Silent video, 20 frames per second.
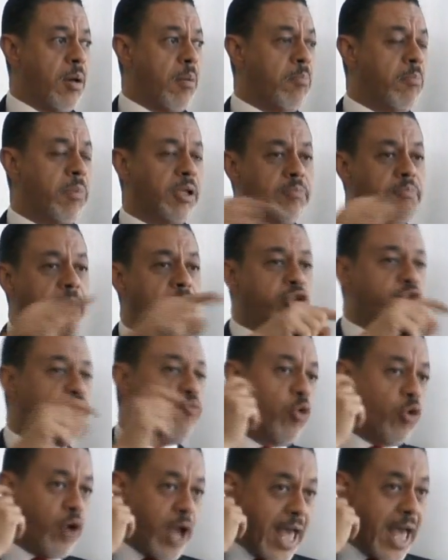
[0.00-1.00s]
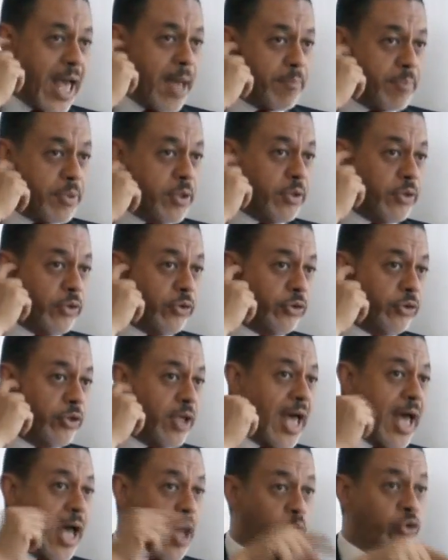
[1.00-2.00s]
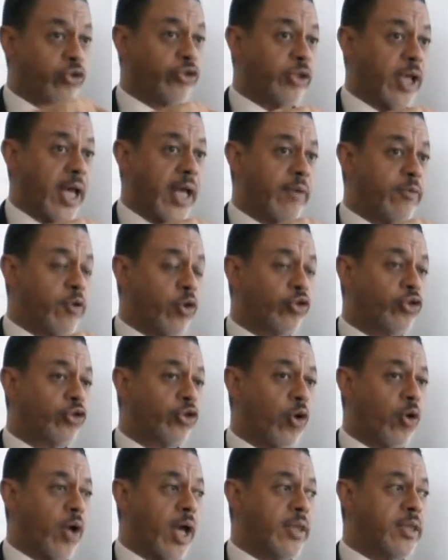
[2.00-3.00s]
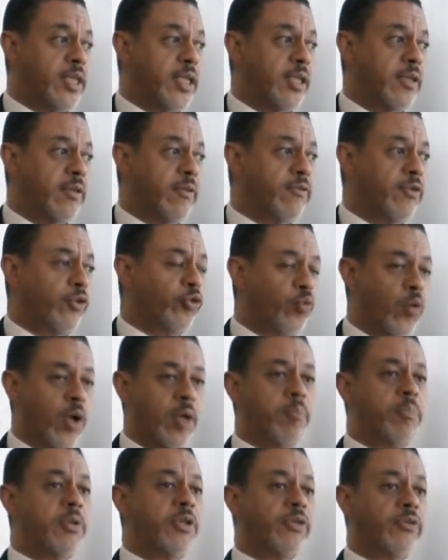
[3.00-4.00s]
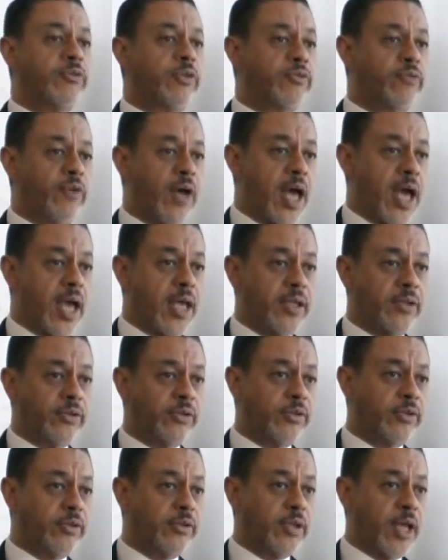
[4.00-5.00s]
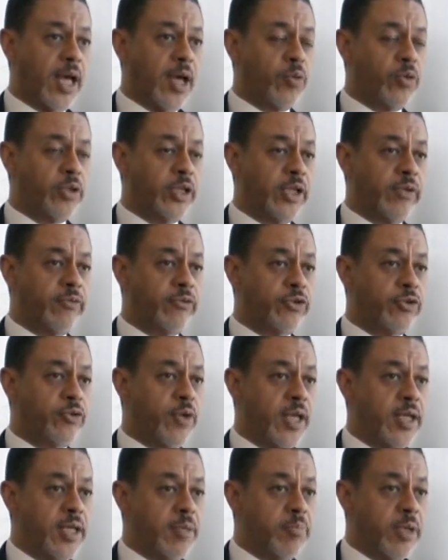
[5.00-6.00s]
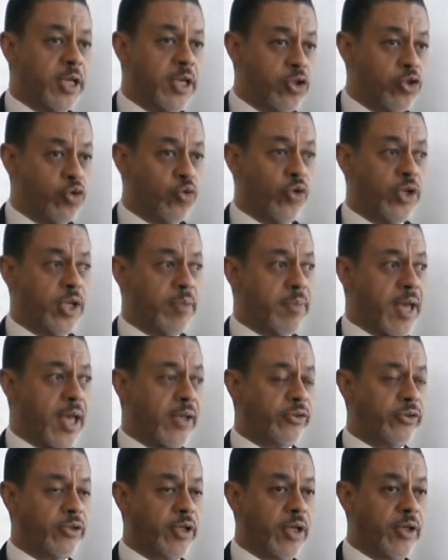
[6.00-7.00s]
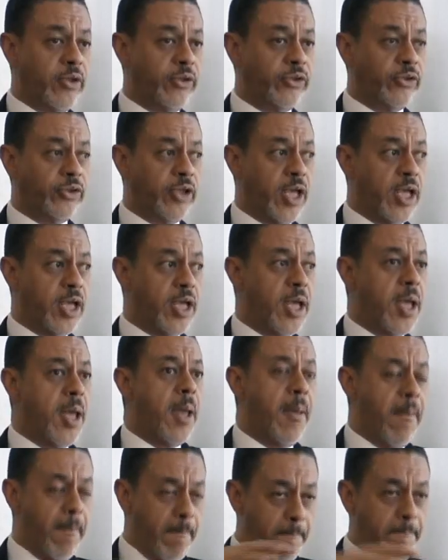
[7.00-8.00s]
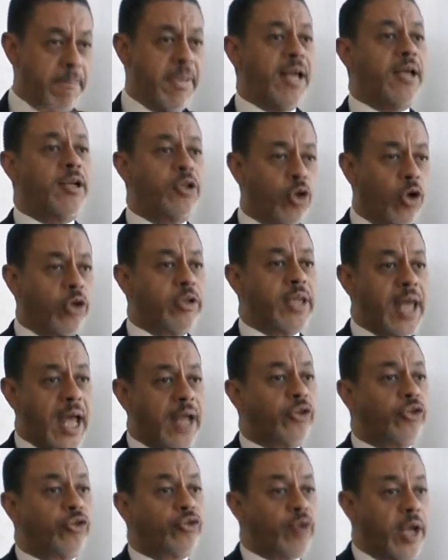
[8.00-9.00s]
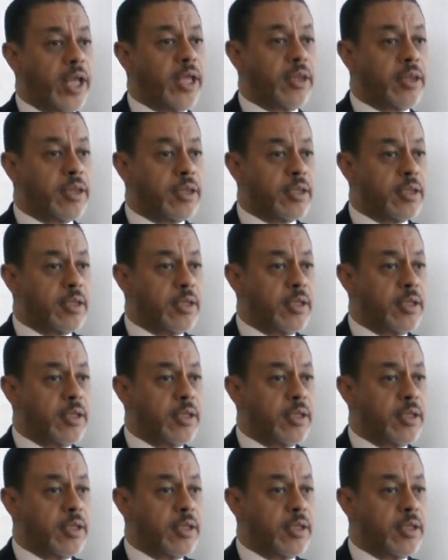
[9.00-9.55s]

But much more happens outside of those. So I think if there's one piece of advice I would give to anybody joining Mastercard is say, build on that strength